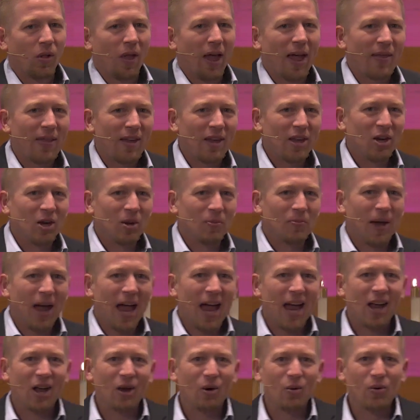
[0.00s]
glad that you're
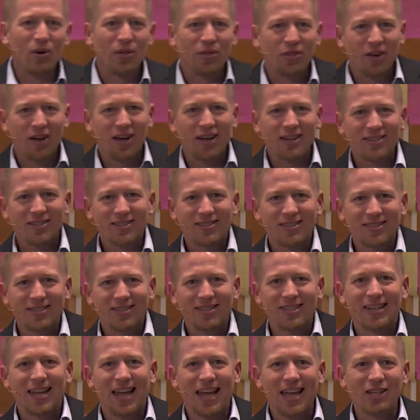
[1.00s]
back with us
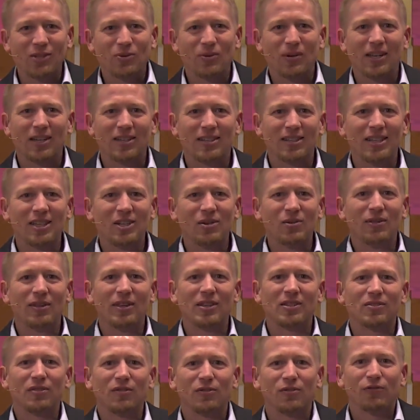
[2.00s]
today as we continue in
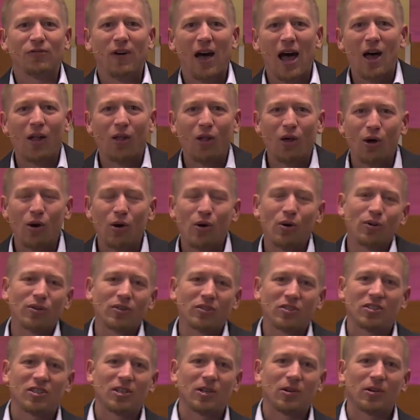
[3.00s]
this follow
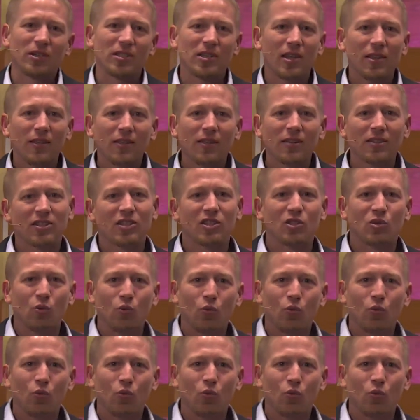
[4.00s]
series. I think this is